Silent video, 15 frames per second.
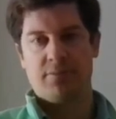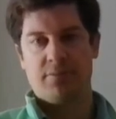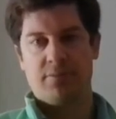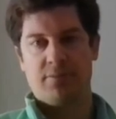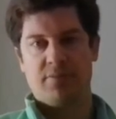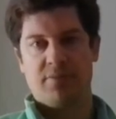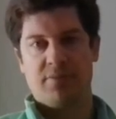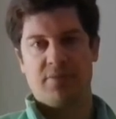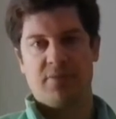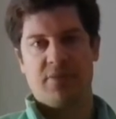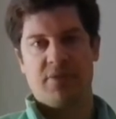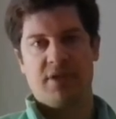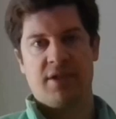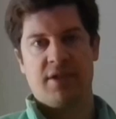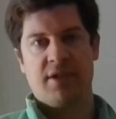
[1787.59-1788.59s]

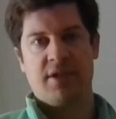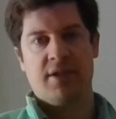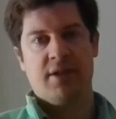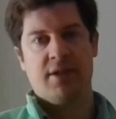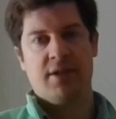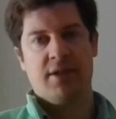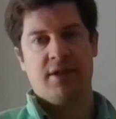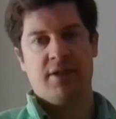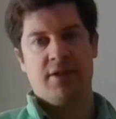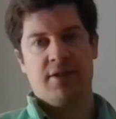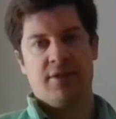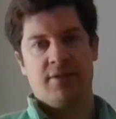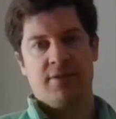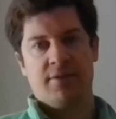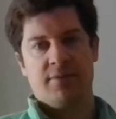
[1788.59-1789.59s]

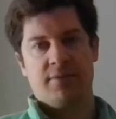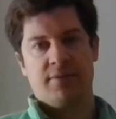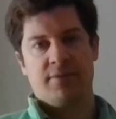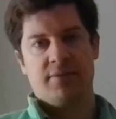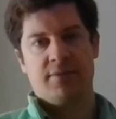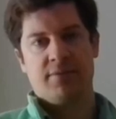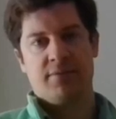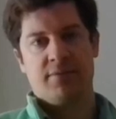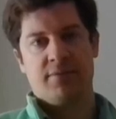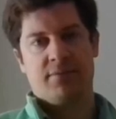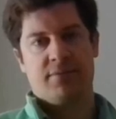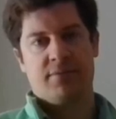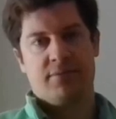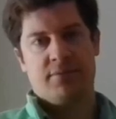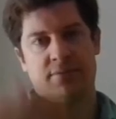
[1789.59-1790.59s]

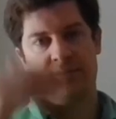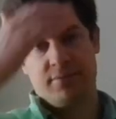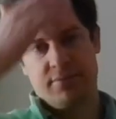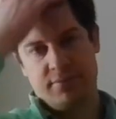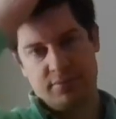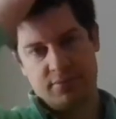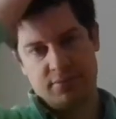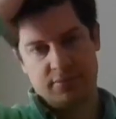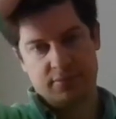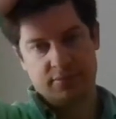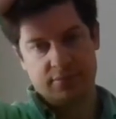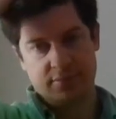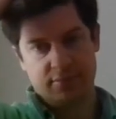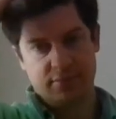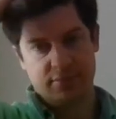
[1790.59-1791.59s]

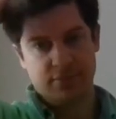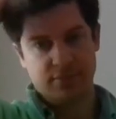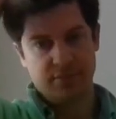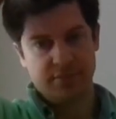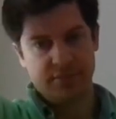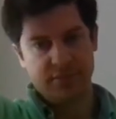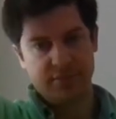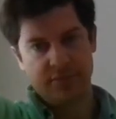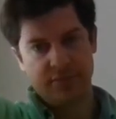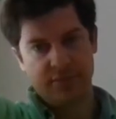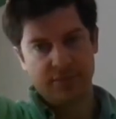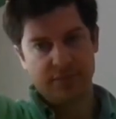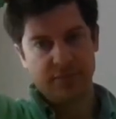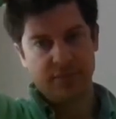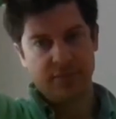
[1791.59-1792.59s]

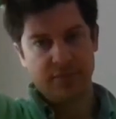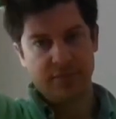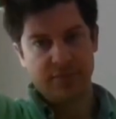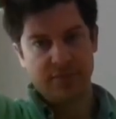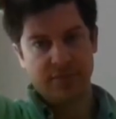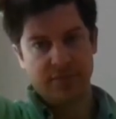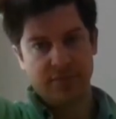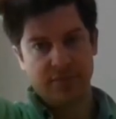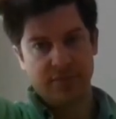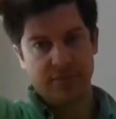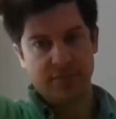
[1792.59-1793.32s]
The person shown says nothing.